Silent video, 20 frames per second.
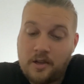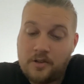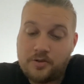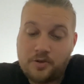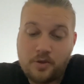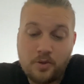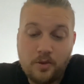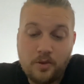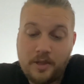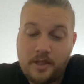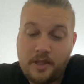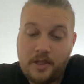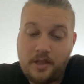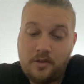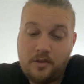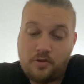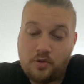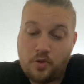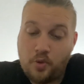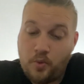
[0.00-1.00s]
Tuli
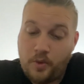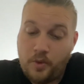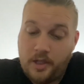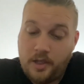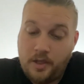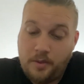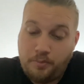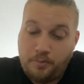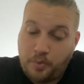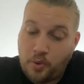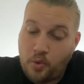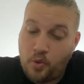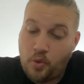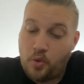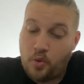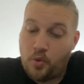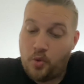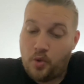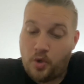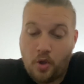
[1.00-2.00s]
Tui
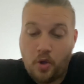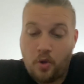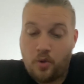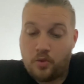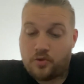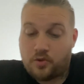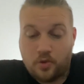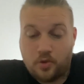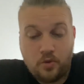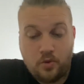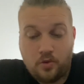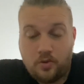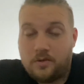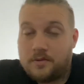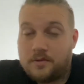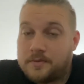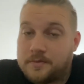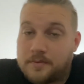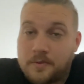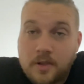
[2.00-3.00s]
Pulotu,
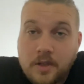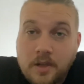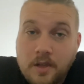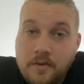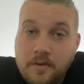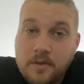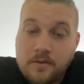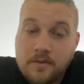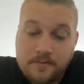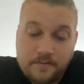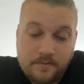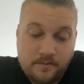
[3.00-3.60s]
whatever.